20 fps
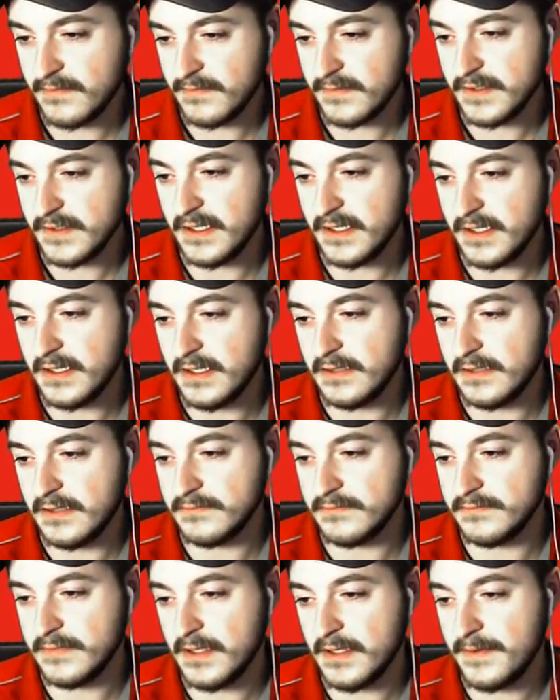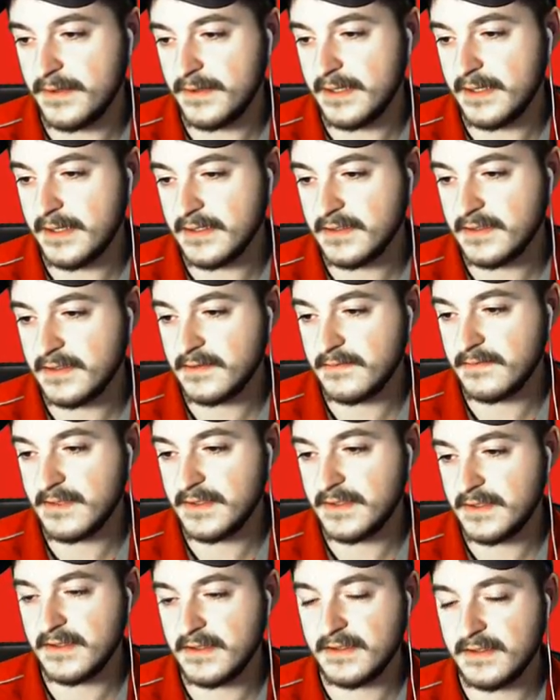I mean, that's
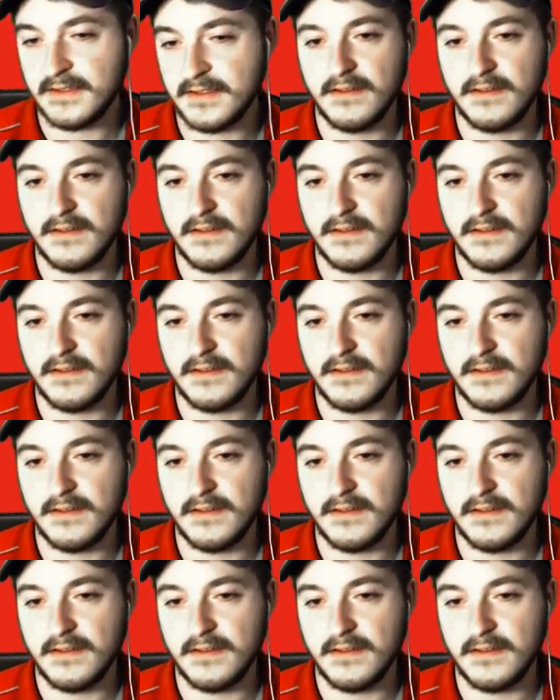still